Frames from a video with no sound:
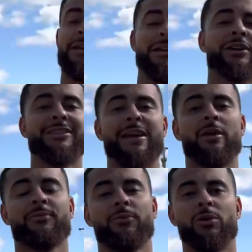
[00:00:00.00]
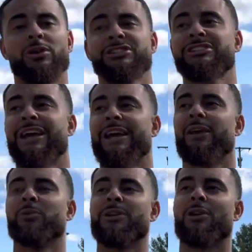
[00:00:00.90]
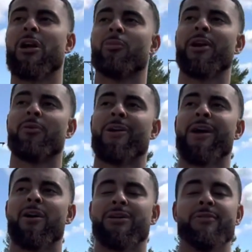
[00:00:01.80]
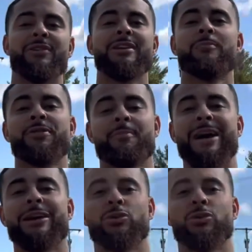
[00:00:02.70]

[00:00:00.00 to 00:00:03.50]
He hooked that up for us, and we did it all the way around, everything but the back